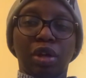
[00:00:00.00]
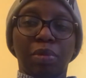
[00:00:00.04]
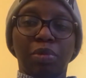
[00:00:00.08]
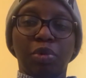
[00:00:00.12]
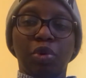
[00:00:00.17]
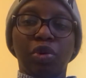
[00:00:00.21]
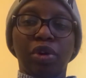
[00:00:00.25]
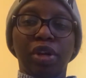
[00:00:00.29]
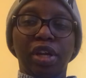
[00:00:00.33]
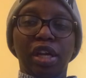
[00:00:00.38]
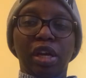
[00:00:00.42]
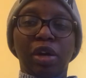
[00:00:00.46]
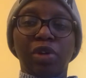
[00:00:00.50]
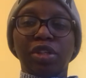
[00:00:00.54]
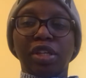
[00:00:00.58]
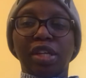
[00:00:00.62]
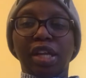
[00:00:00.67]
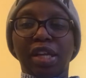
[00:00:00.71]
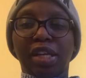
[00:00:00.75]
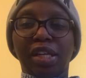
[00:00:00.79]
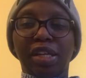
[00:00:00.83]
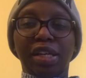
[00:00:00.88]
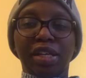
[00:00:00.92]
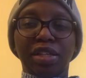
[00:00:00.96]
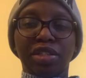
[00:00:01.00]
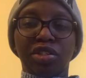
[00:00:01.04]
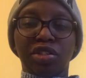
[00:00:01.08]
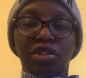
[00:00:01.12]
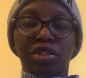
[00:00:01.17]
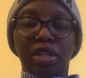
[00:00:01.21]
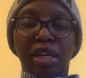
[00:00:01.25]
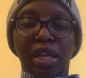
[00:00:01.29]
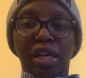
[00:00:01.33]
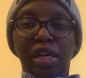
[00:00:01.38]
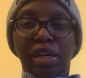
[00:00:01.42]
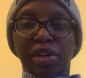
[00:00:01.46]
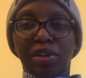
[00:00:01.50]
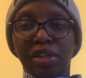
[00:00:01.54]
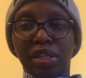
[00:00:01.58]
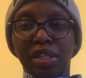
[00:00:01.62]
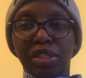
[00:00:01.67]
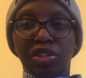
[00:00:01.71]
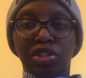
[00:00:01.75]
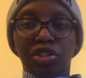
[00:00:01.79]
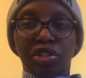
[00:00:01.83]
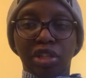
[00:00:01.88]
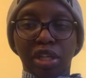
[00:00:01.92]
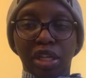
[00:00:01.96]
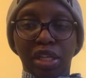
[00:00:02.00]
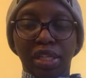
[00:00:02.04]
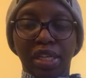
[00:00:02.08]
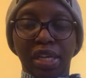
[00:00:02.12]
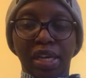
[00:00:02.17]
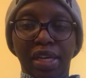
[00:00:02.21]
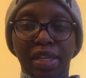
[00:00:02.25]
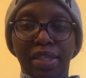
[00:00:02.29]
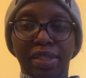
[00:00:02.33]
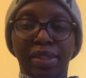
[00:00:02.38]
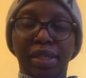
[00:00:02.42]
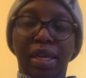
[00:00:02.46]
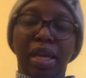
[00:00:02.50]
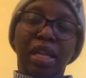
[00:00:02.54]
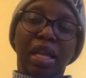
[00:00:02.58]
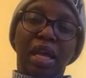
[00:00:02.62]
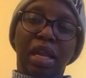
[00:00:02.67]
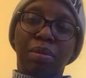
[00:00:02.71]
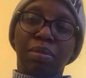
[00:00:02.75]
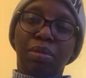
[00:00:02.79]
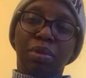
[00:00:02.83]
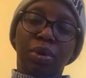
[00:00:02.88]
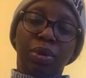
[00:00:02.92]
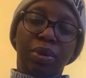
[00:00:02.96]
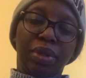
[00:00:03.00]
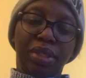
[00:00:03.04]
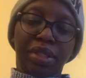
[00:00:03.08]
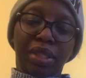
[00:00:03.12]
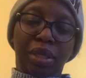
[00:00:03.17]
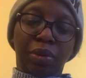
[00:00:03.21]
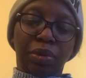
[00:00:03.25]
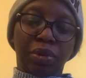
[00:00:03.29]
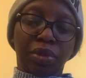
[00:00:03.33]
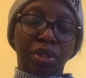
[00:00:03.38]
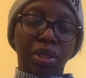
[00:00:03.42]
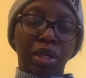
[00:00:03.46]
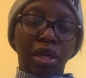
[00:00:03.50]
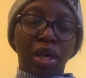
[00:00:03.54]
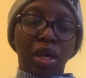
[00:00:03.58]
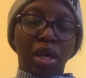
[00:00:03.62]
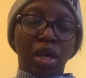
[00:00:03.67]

going out and I need like a really straight hairstyle, I'll blow it out.